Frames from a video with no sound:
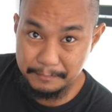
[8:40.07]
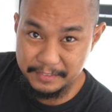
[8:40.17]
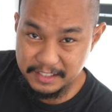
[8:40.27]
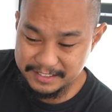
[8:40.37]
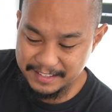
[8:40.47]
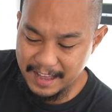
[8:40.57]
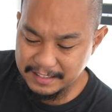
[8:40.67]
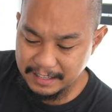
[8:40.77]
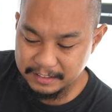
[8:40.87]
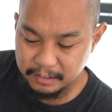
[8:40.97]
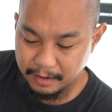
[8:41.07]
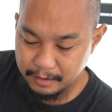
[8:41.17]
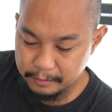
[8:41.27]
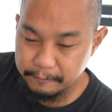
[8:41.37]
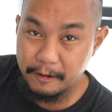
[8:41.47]
There's not a
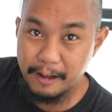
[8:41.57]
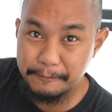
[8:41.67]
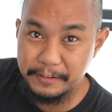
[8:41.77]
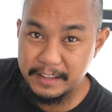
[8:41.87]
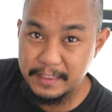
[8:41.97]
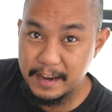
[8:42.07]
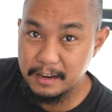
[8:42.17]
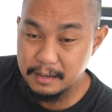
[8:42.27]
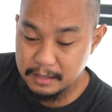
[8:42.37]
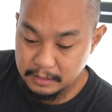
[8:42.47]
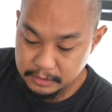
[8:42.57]
ton of coffee in there.